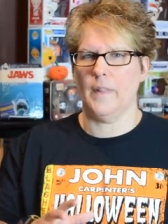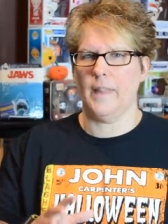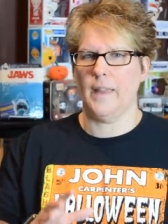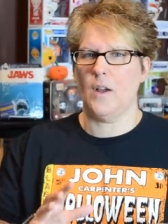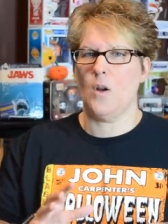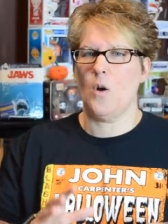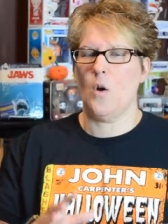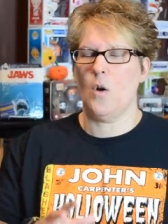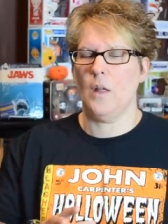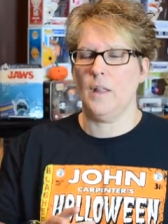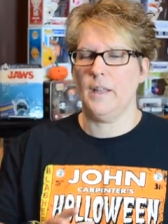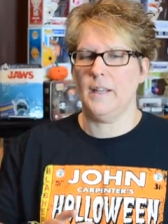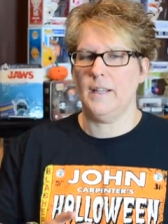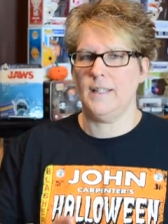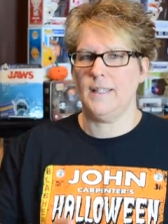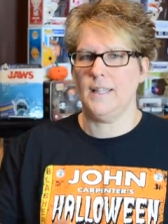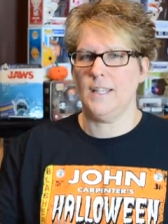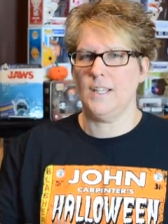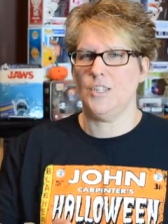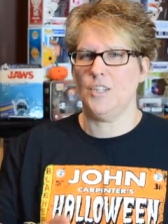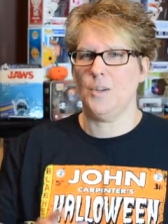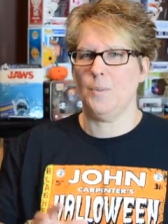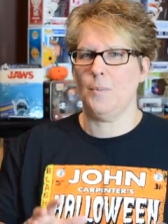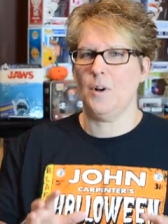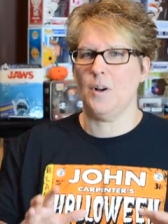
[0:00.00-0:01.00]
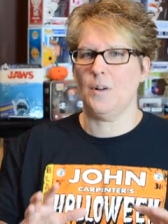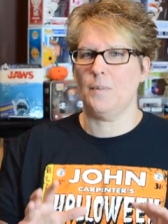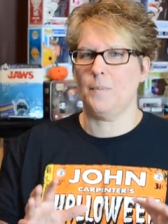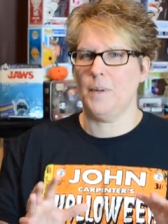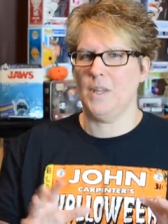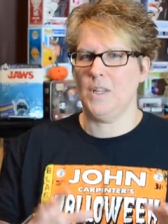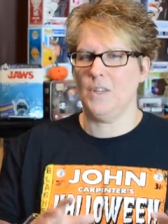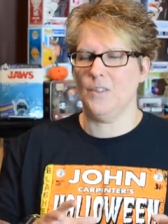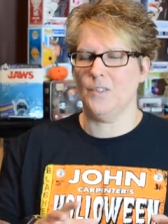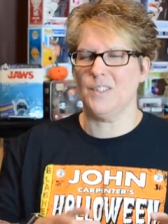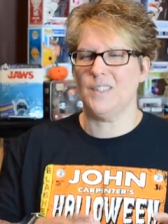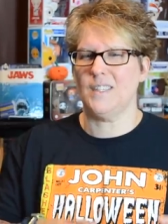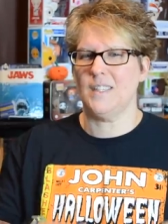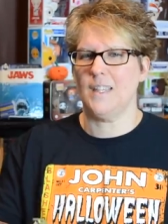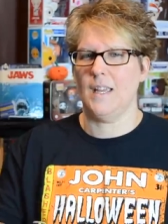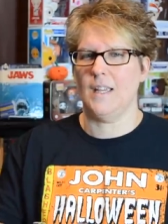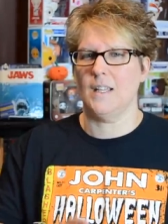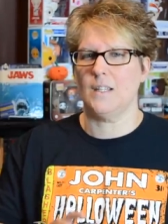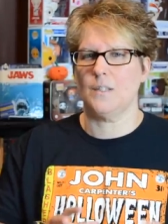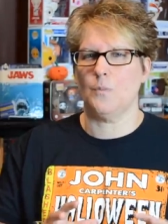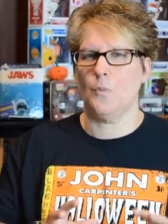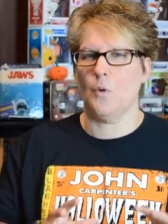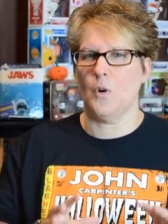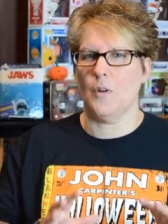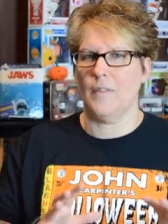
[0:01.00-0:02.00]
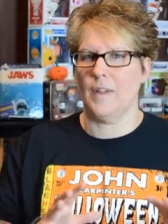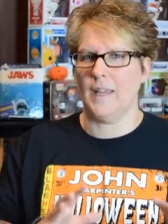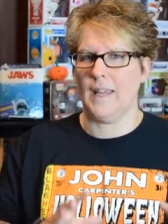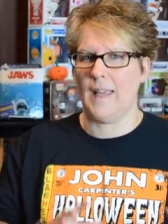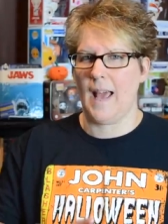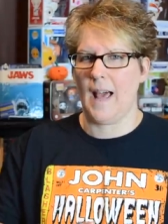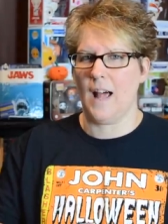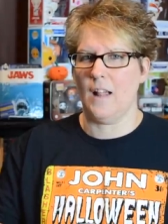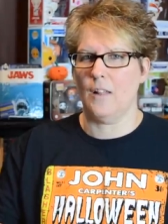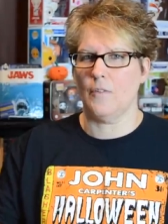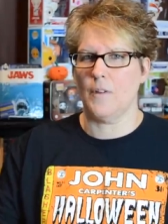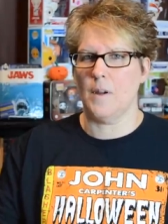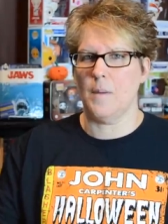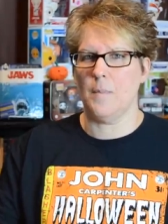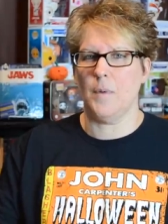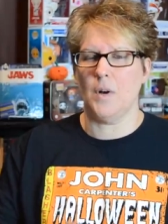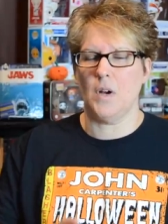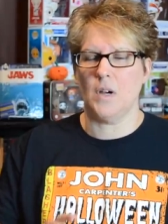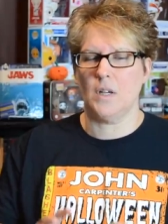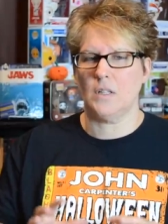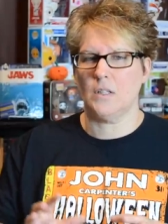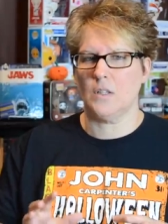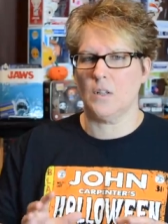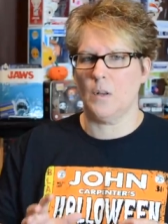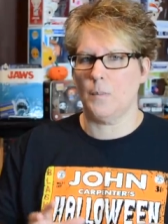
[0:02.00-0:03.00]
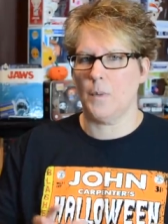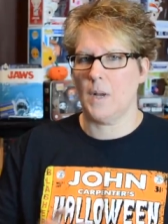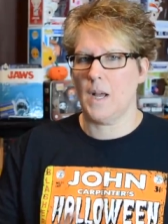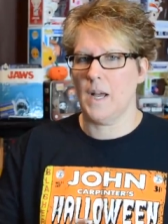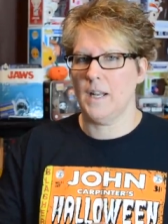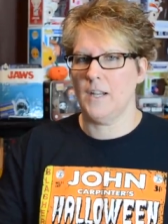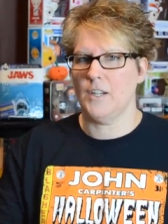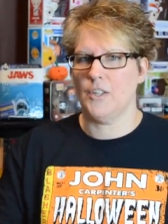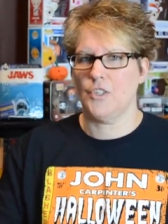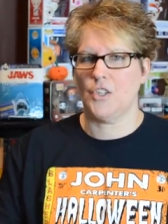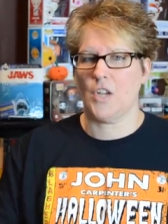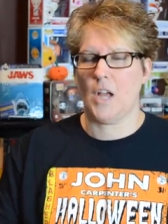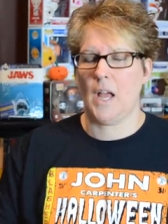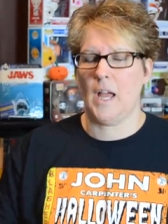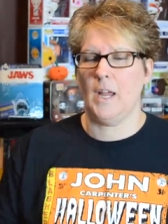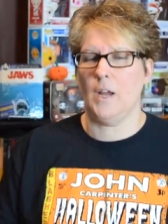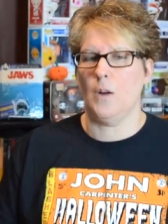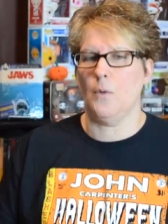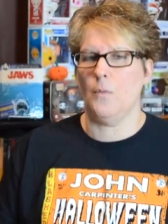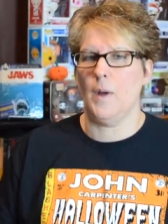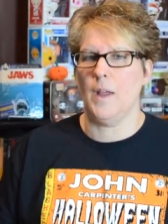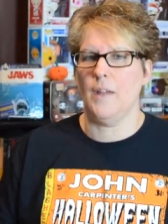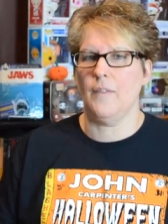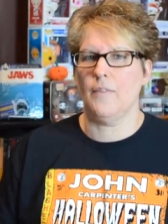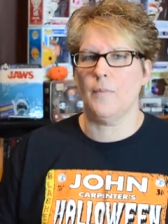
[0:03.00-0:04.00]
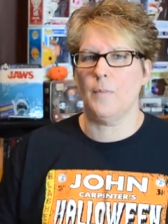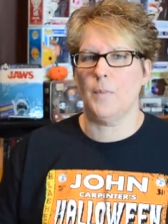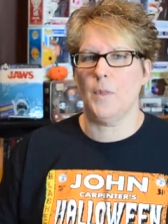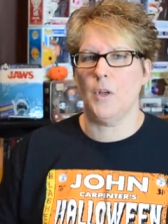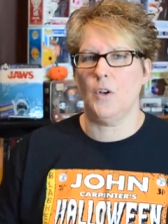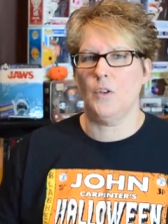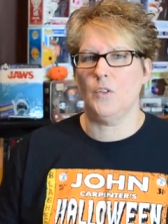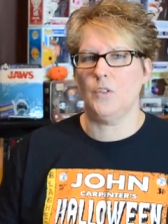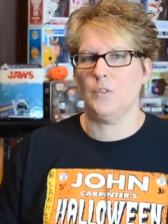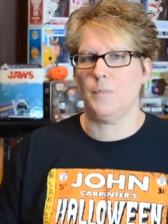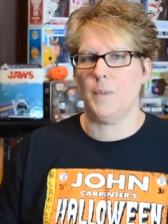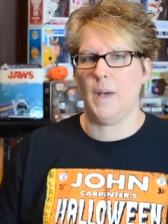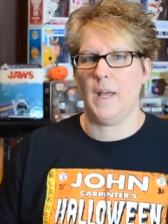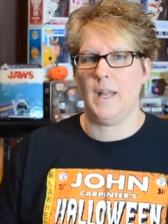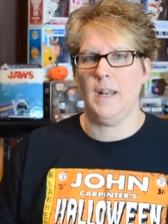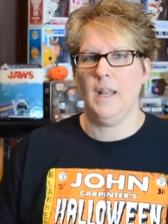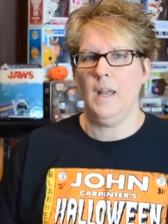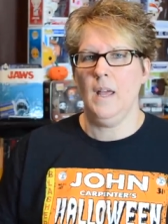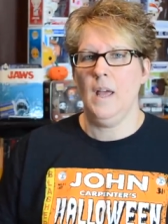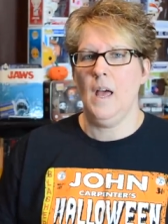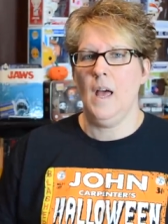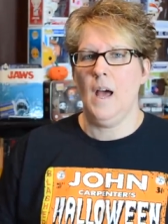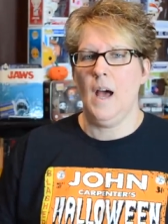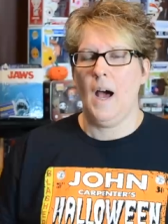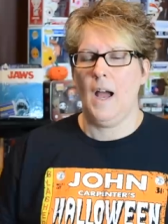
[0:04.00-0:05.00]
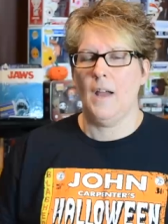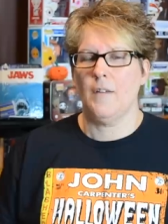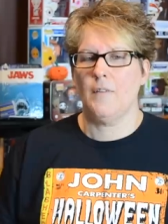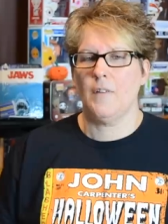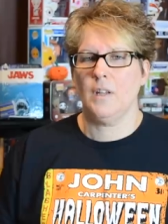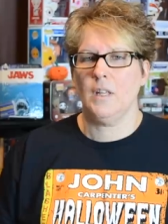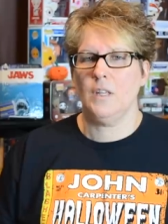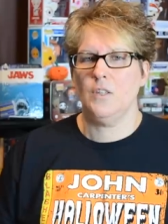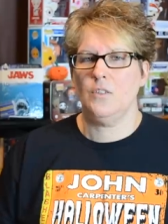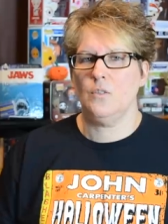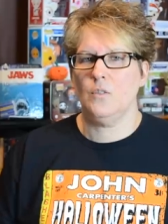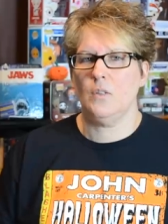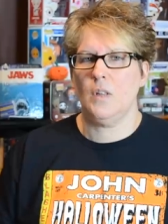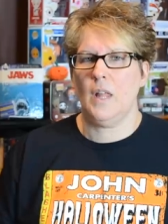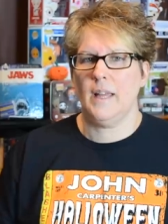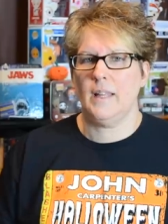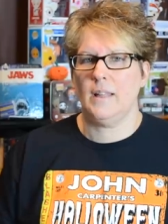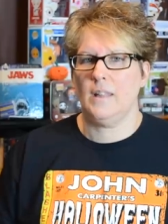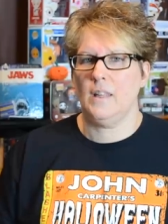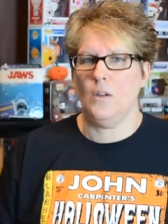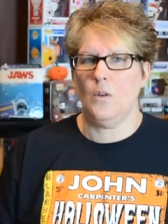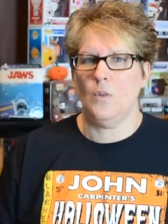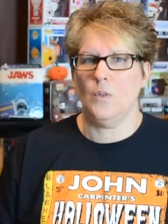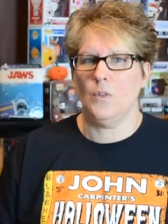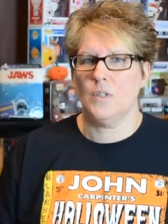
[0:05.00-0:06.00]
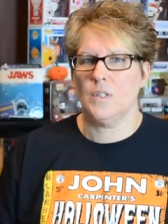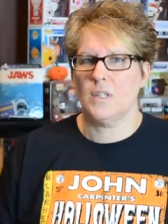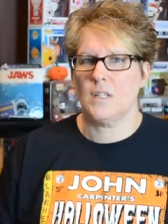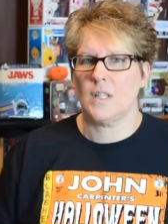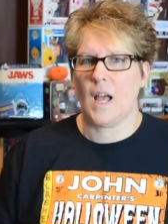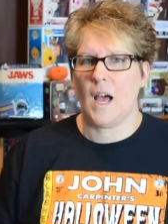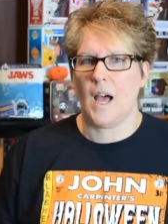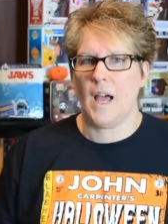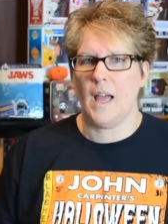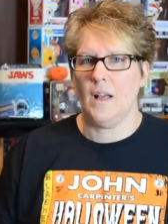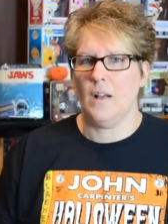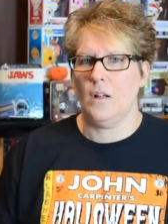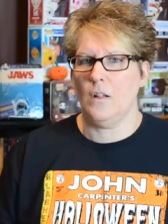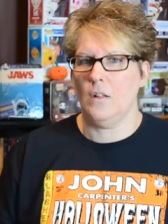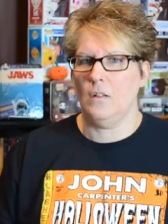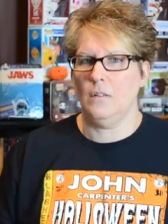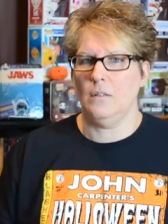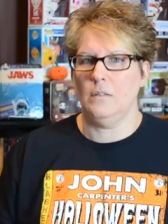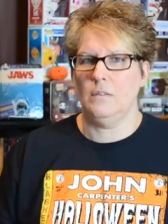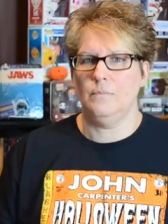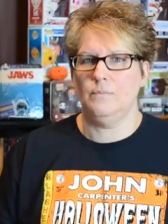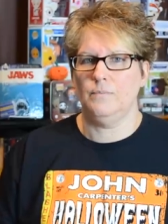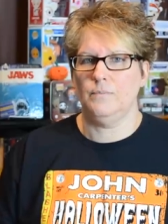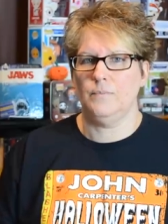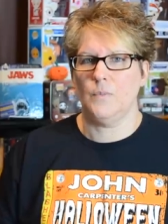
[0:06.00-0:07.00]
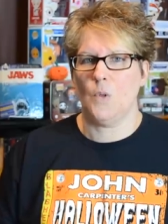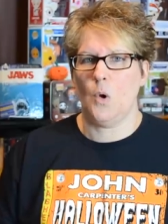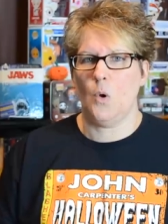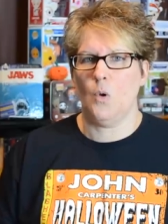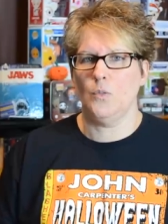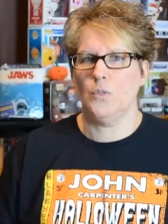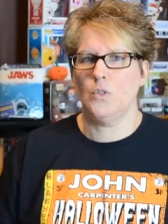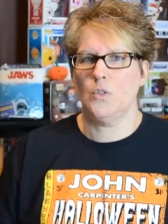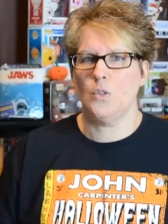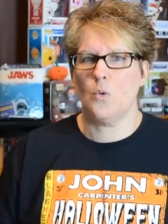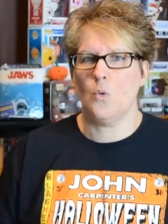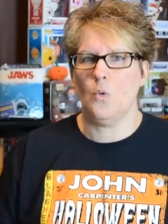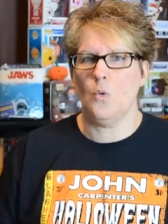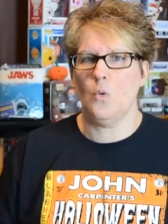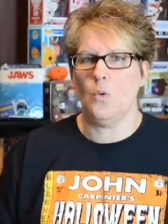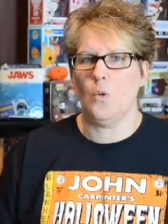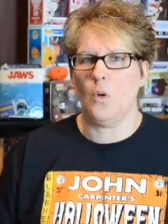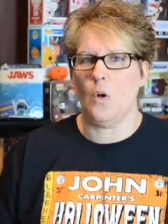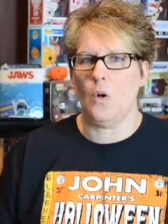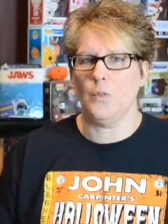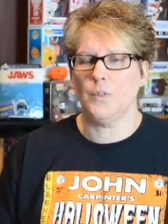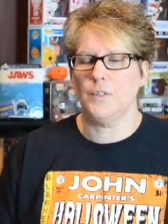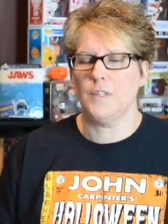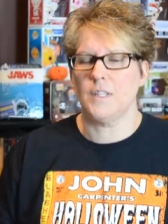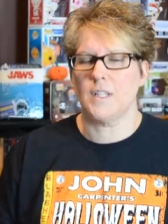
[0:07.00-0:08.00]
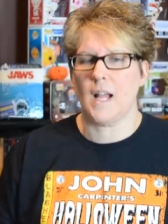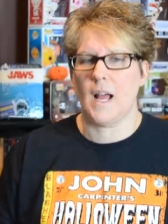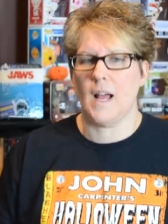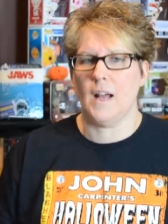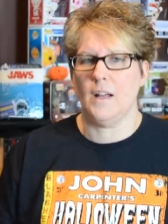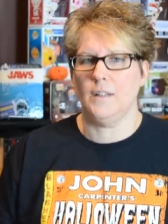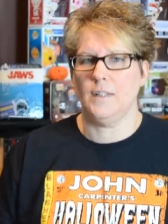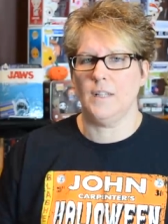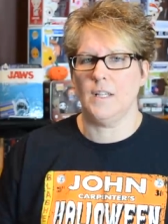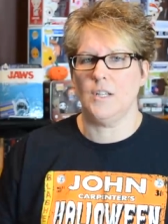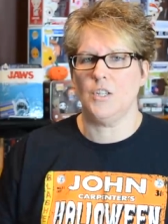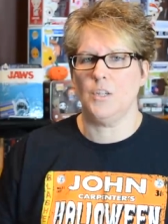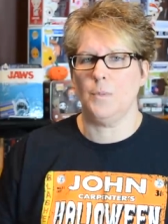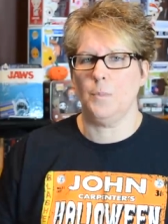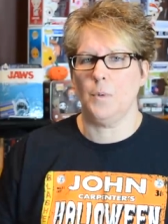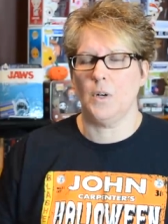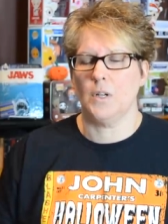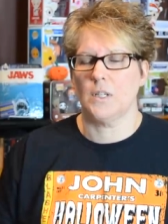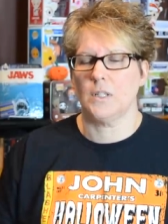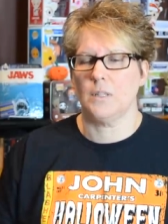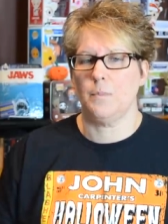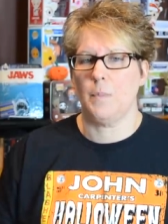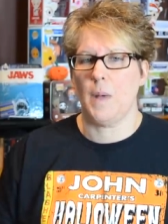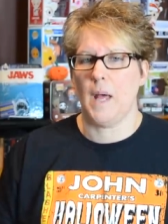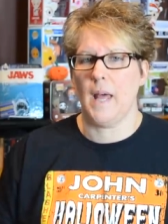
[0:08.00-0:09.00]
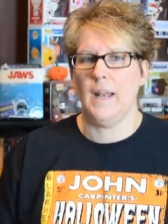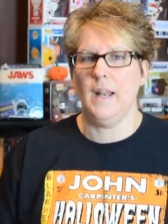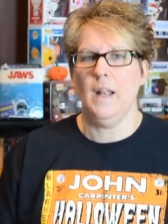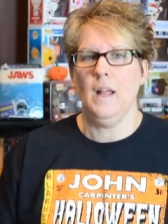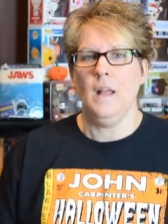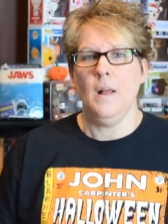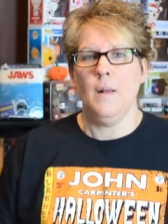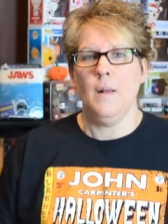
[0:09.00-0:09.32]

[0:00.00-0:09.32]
They call it a Digibook, but you'll see it's more of a gallery book, so I'm kind of shying away from those. But I really do like the old school Digibooks. But